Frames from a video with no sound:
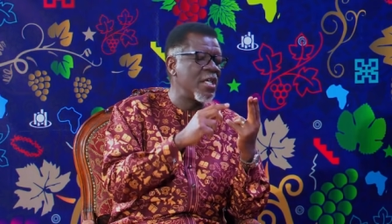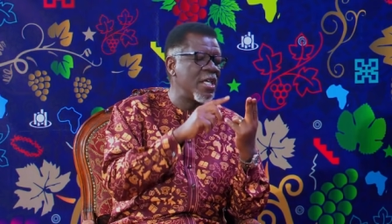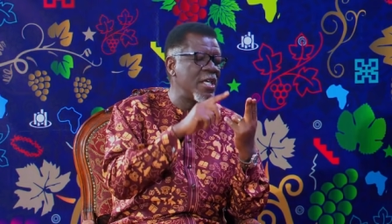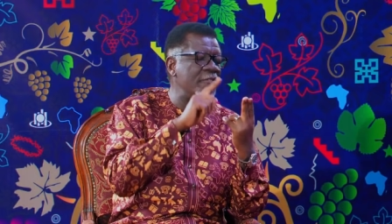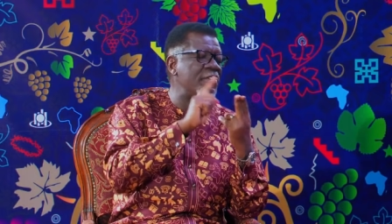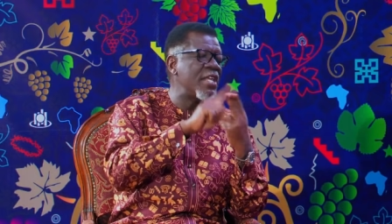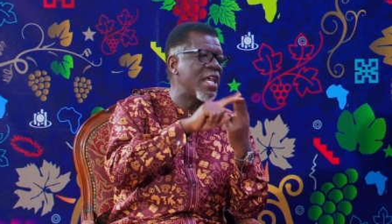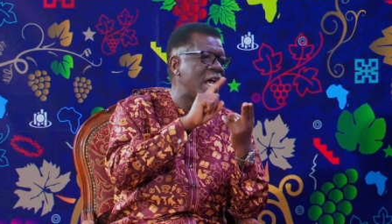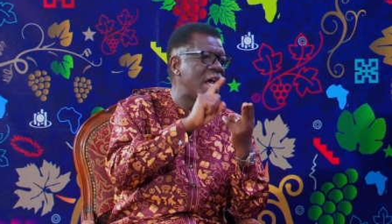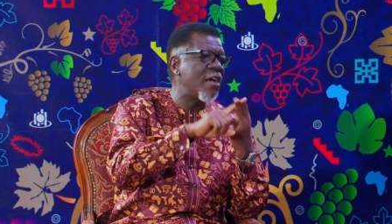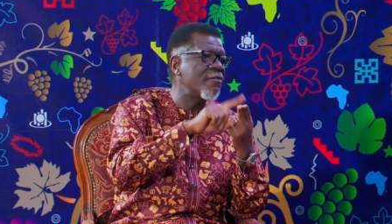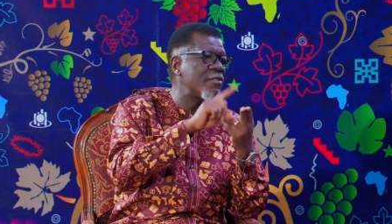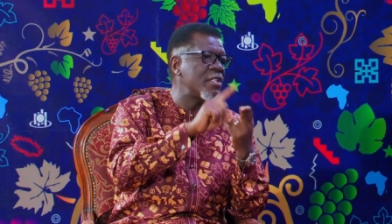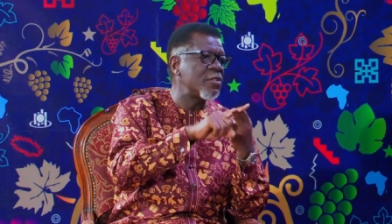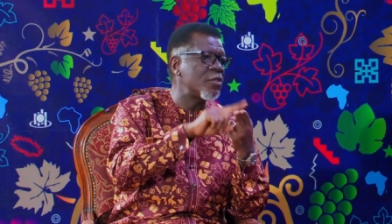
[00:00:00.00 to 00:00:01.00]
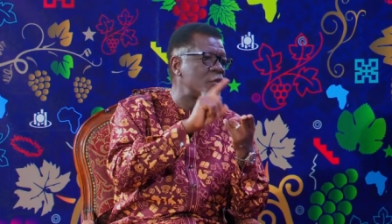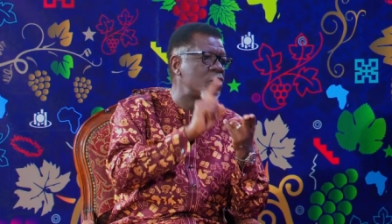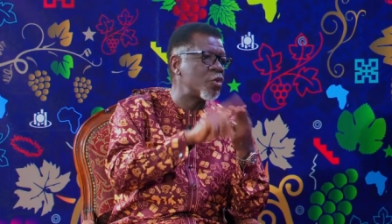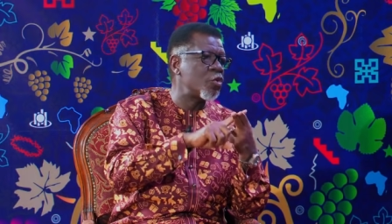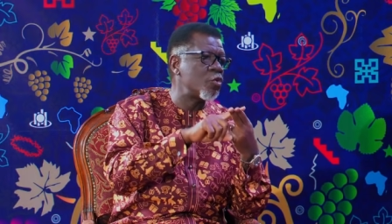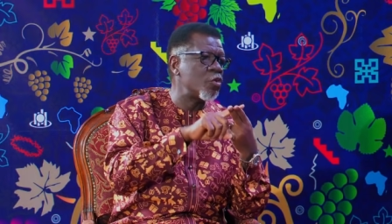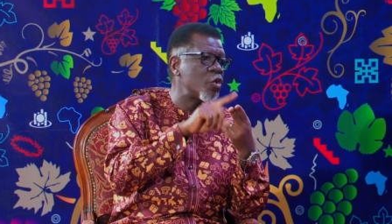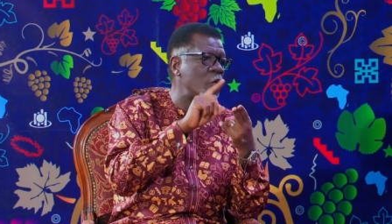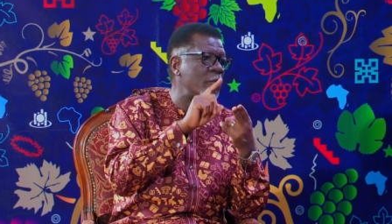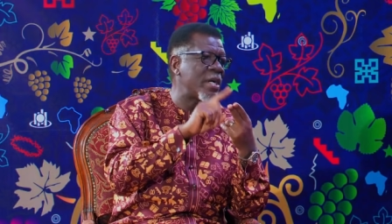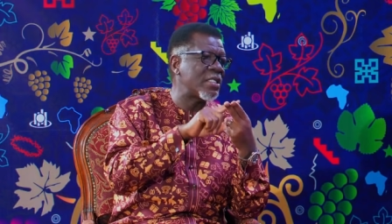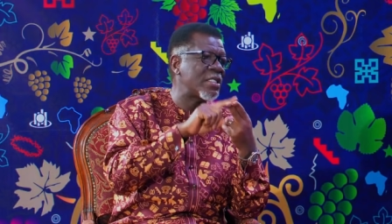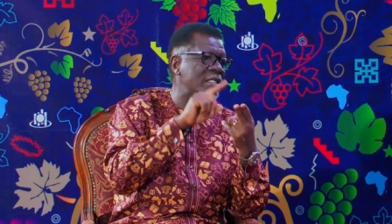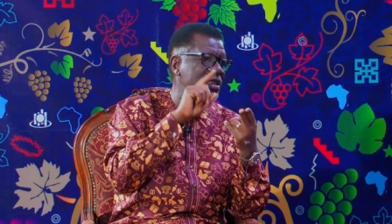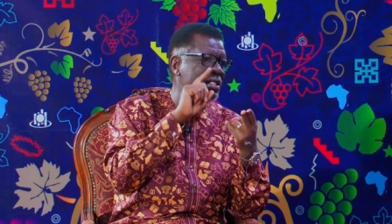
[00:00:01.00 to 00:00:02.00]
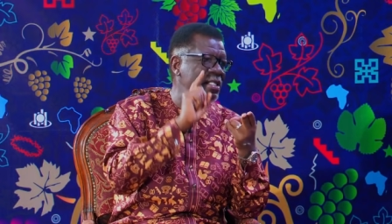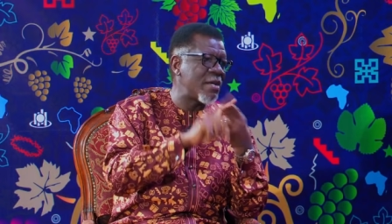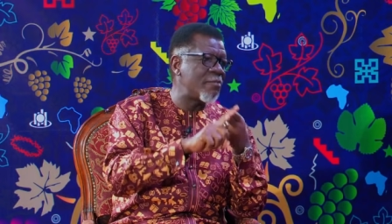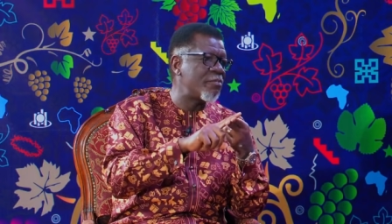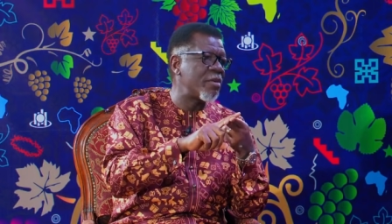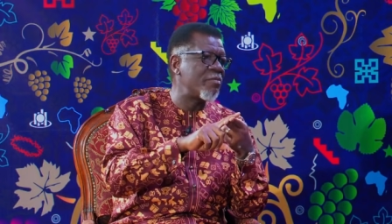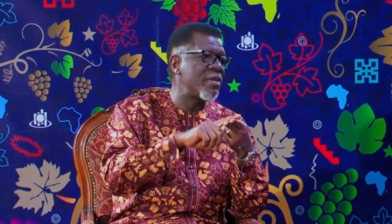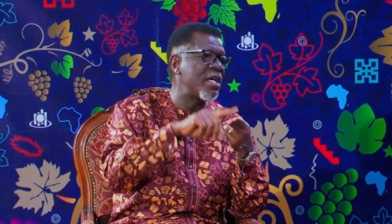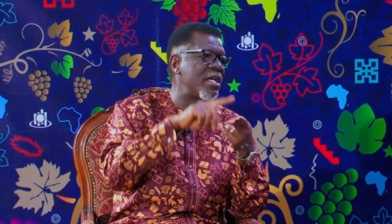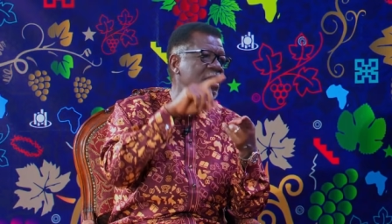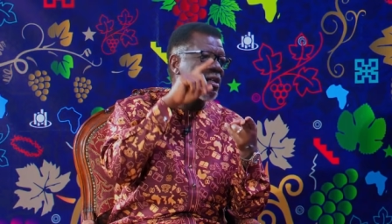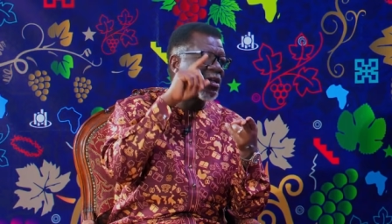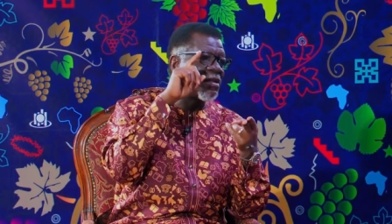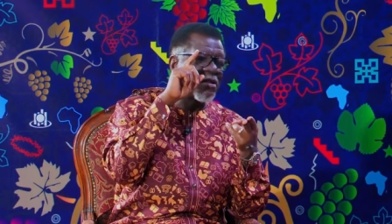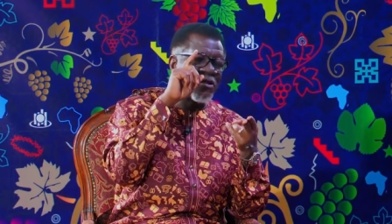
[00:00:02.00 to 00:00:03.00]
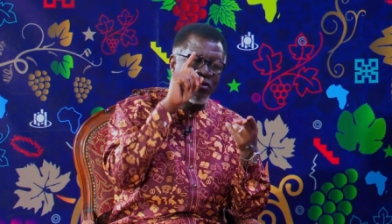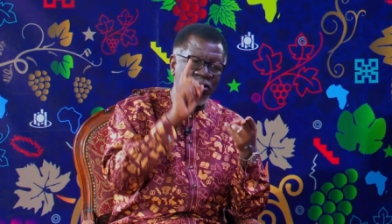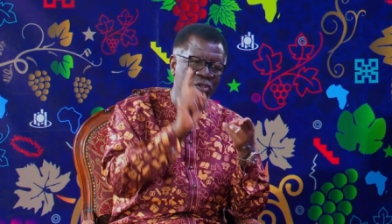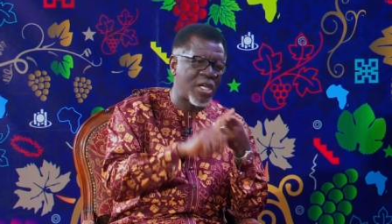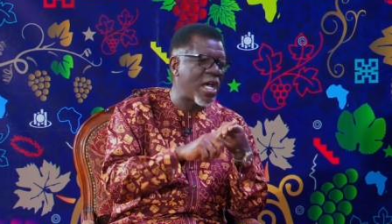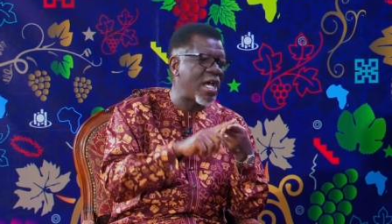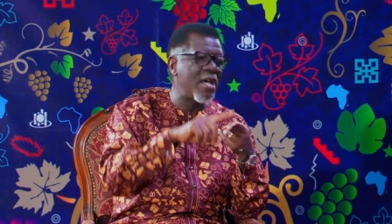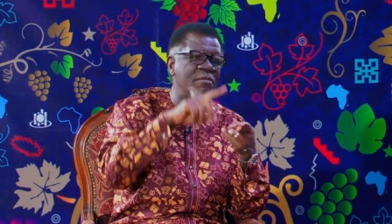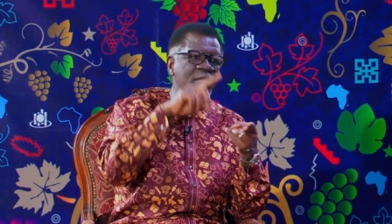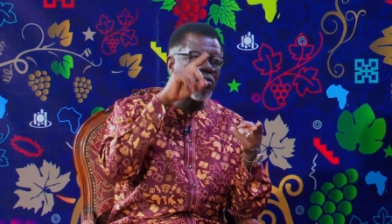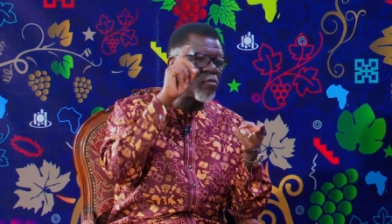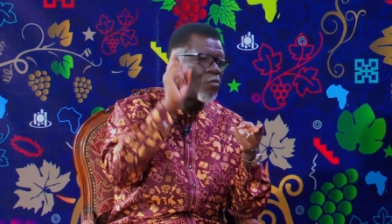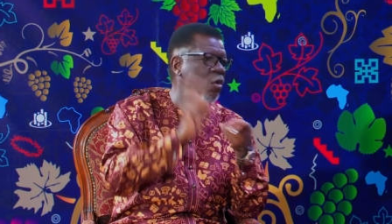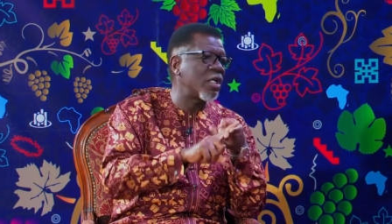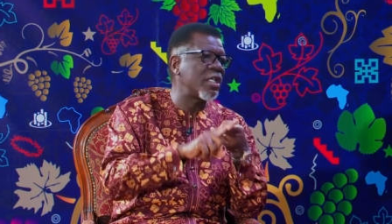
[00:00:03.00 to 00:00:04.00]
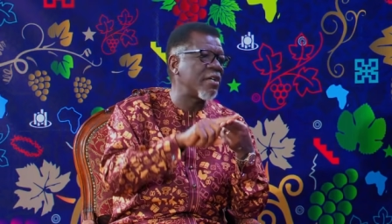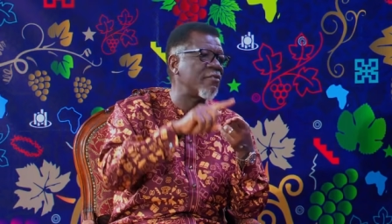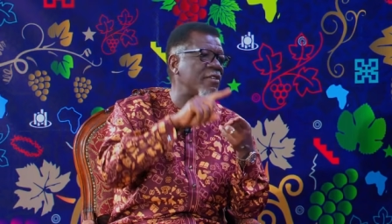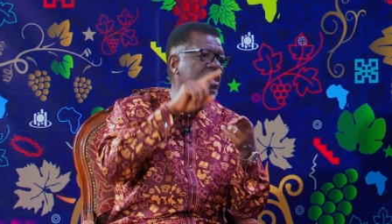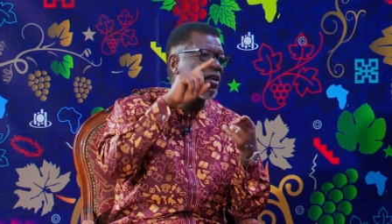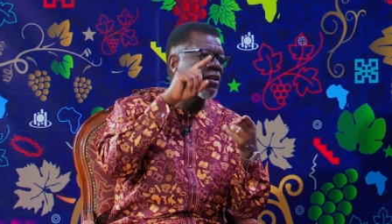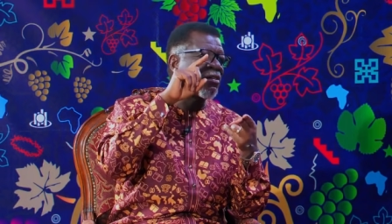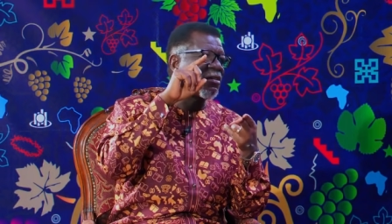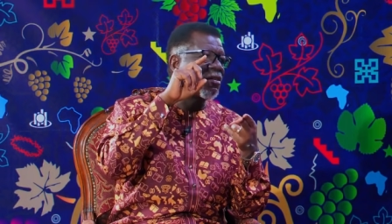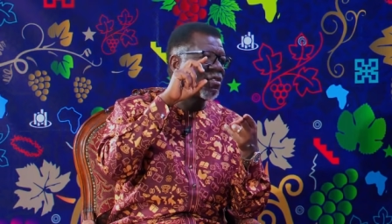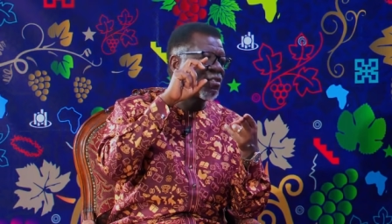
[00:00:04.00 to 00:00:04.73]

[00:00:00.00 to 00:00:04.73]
If they have these two, no matter the temperament, tribe, whatever,